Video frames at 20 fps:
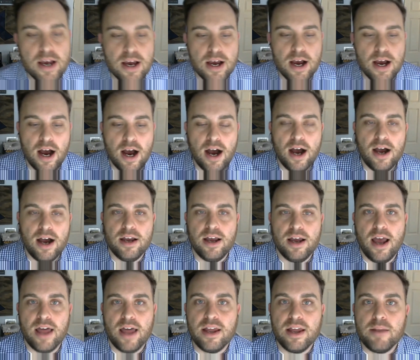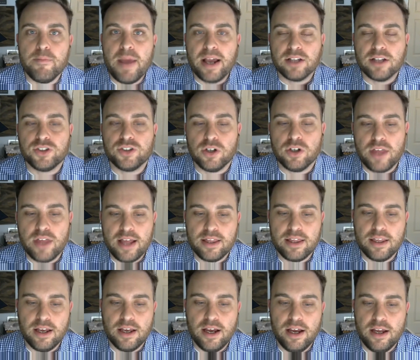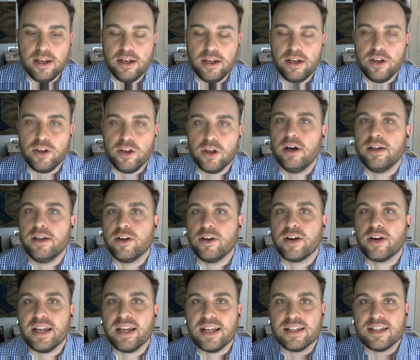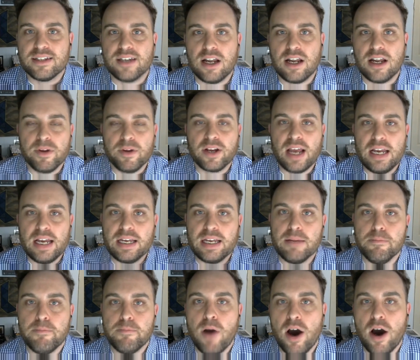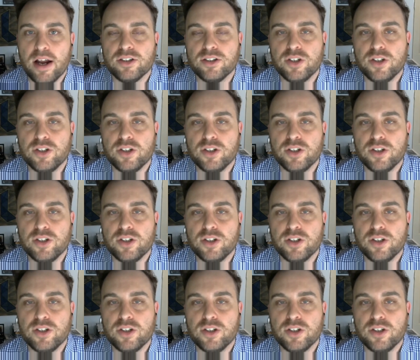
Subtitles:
And then making sure that they're going to get set up and kind of getting bought into